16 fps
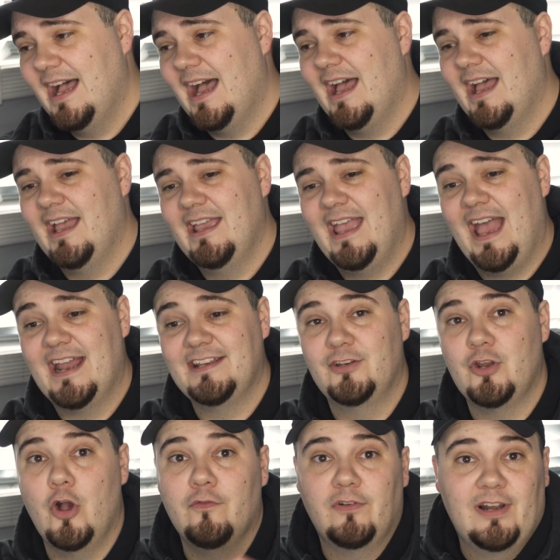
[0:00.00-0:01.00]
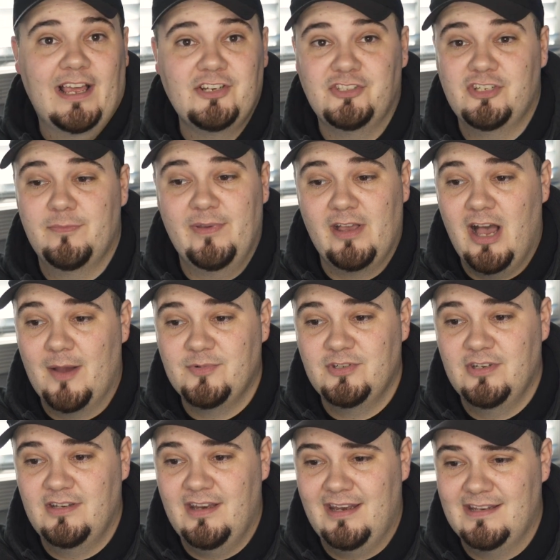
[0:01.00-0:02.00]
I had an overnight shipping
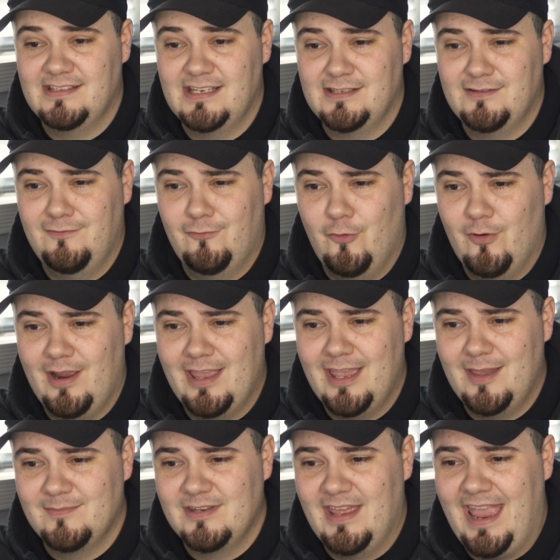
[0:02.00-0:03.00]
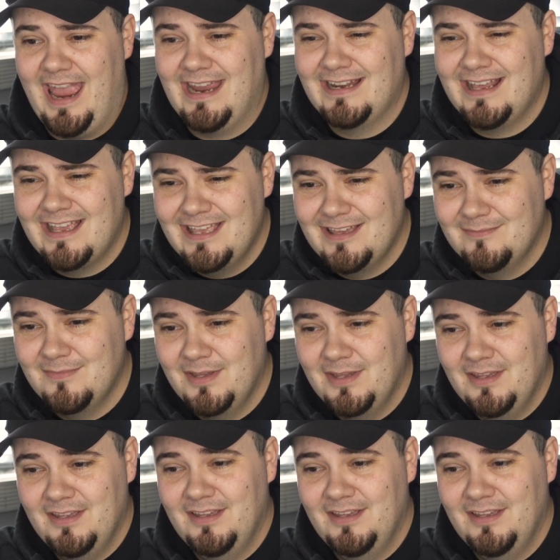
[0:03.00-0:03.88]
option, and it says 4 a.m. to 8 a.m.